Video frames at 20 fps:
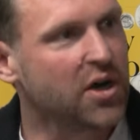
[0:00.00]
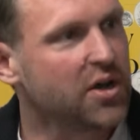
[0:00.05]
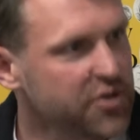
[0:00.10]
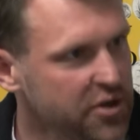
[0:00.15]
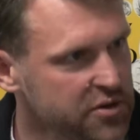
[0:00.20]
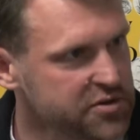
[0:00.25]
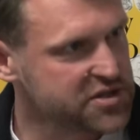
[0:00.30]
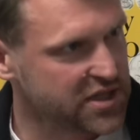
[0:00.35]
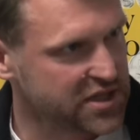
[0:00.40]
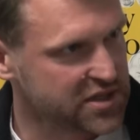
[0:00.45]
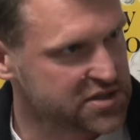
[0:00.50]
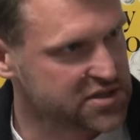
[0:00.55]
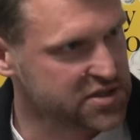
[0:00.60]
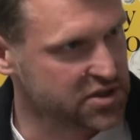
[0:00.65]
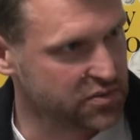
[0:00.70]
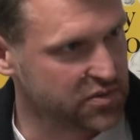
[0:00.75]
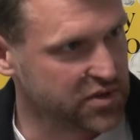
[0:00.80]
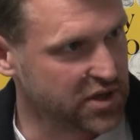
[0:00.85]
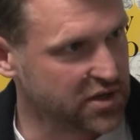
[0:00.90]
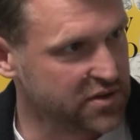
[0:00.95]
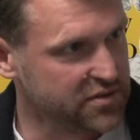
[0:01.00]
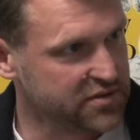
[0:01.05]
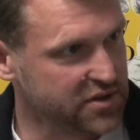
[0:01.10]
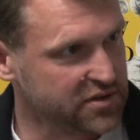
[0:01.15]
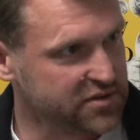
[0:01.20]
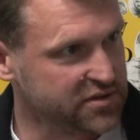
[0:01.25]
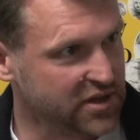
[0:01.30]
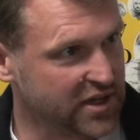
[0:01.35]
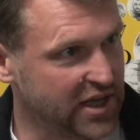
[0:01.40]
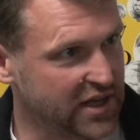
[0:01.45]
those things that
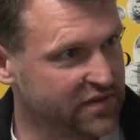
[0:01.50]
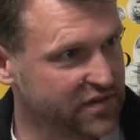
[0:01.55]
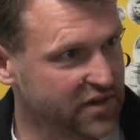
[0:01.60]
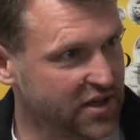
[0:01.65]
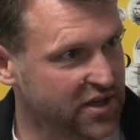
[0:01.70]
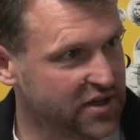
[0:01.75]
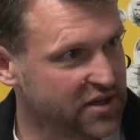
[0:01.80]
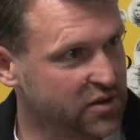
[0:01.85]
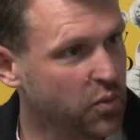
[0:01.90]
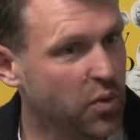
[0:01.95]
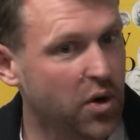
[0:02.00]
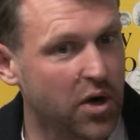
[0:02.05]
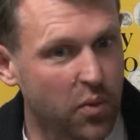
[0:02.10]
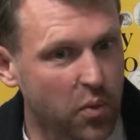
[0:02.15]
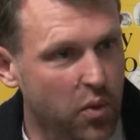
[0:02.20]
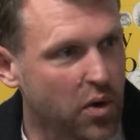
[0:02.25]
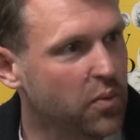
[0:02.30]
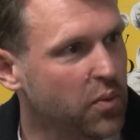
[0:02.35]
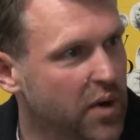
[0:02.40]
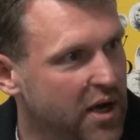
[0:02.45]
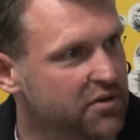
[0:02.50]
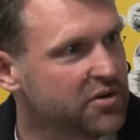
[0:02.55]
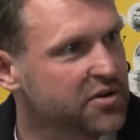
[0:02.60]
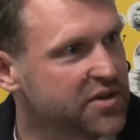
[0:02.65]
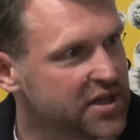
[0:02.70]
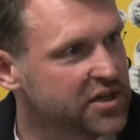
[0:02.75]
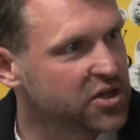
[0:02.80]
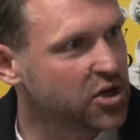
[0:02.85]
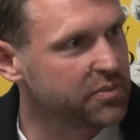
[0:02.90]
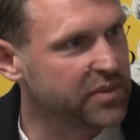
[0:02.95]
the left like? Where are
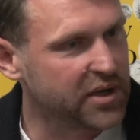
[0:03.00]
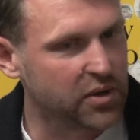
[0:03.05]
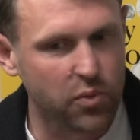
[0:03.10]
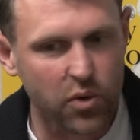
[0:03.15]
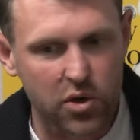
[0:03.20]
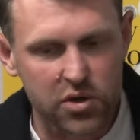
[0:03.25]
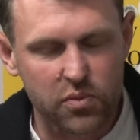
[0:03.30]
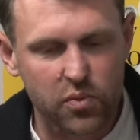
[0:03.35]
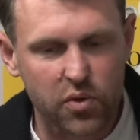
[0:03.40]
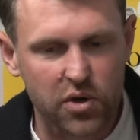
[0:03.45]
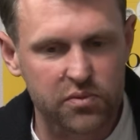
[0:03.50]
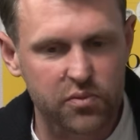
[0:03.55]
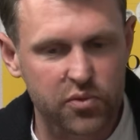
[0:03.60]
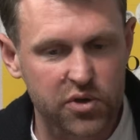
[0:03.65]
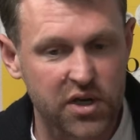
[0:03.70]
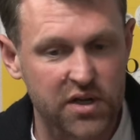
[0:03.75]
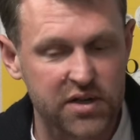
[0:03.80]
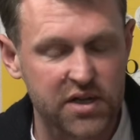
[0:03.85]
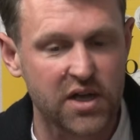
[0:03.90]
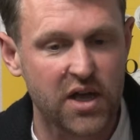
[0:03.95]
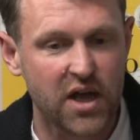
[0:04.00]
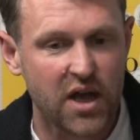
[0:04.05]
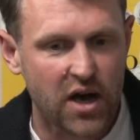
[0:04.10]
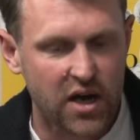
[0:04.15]
they coming? What are they?